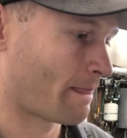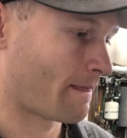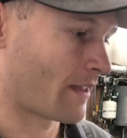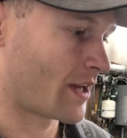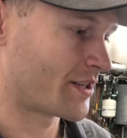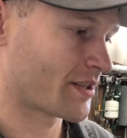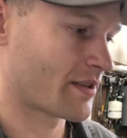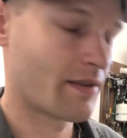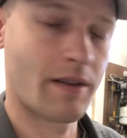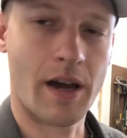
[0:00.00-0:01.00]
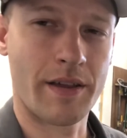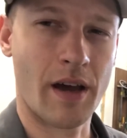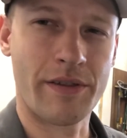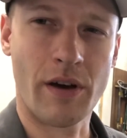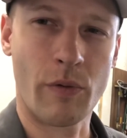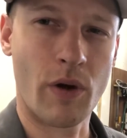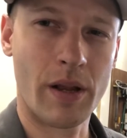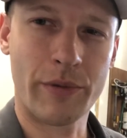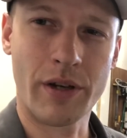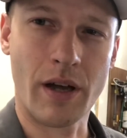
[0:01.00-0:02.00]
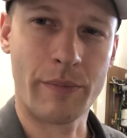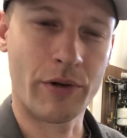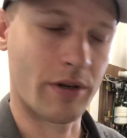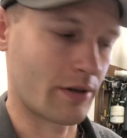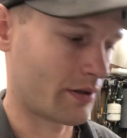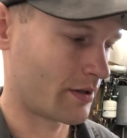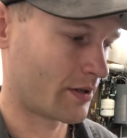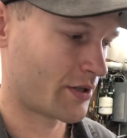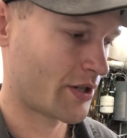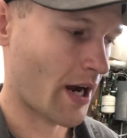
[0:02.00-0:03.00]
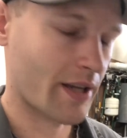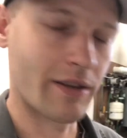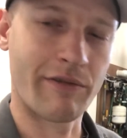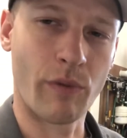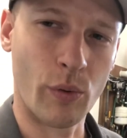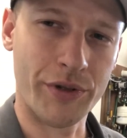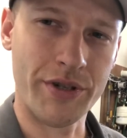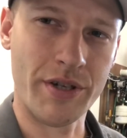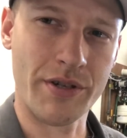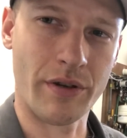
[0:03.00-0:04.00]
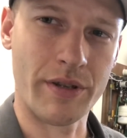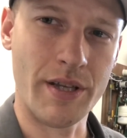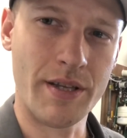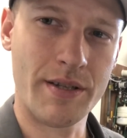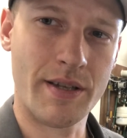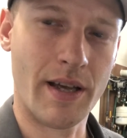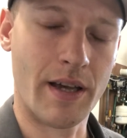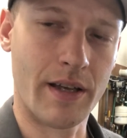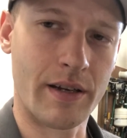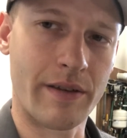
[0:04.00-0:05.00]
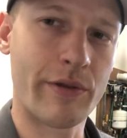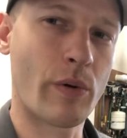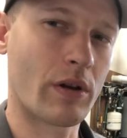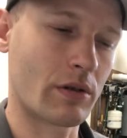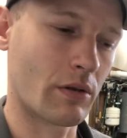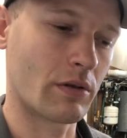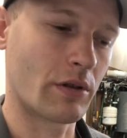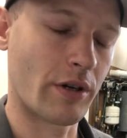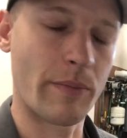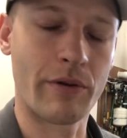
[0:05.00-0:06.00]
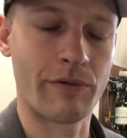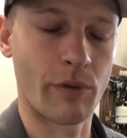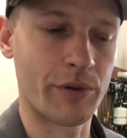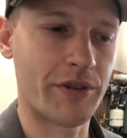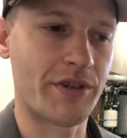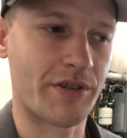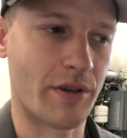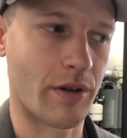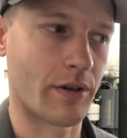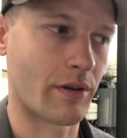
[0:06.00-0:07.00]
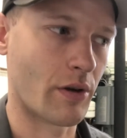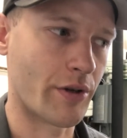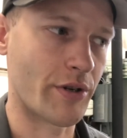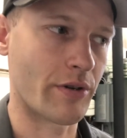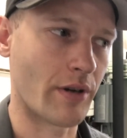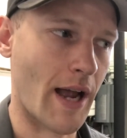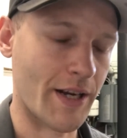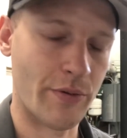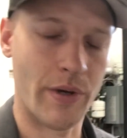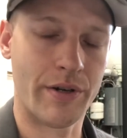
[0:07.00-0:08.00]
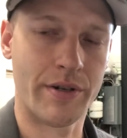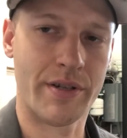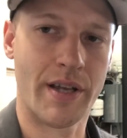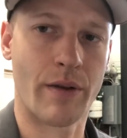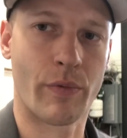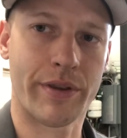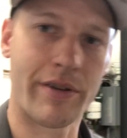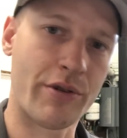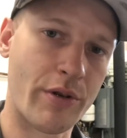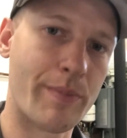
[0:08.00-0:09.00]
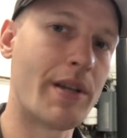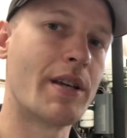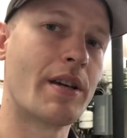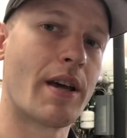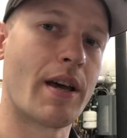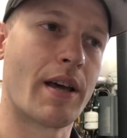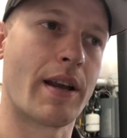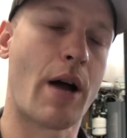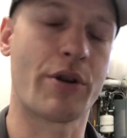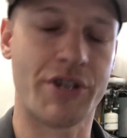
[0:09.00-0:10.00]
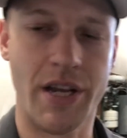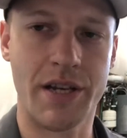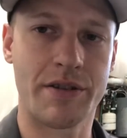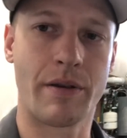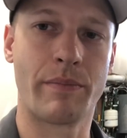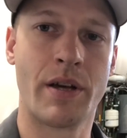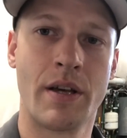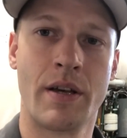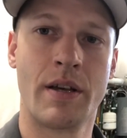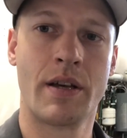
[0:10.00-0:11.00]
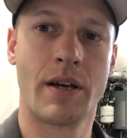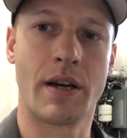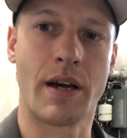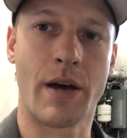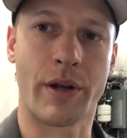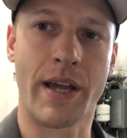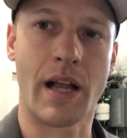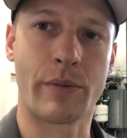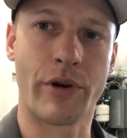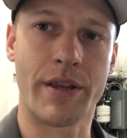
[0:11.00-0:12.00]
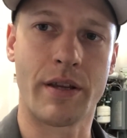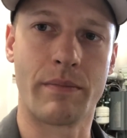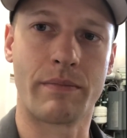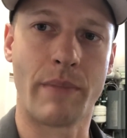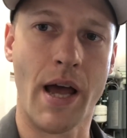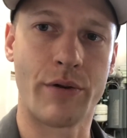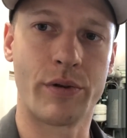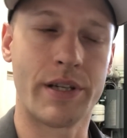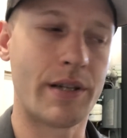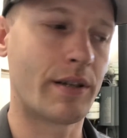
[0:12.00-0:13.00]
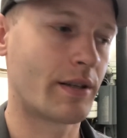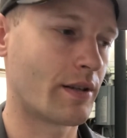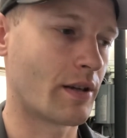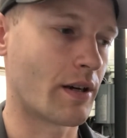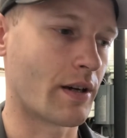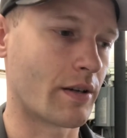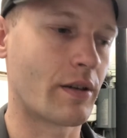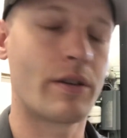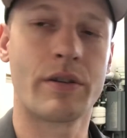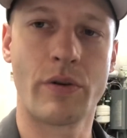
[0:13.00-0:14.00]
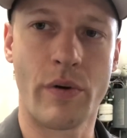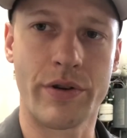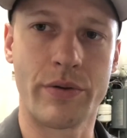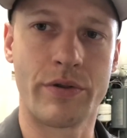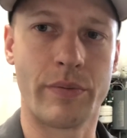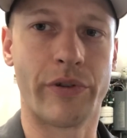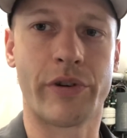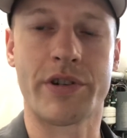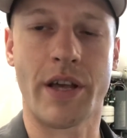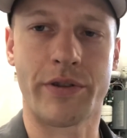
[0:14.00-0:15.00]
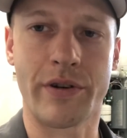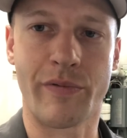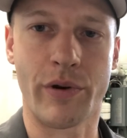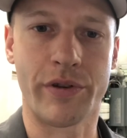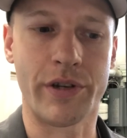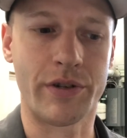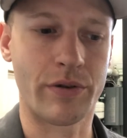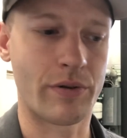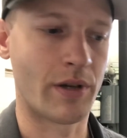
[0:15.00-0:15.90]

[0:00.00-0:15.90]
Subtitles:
I thought, well, I'm gonna check the voltages on these, and if you want to learn about voltages on your actuators and what they should be and how to change them, how to calibrate them manually, you go on YouTube and search that 3432.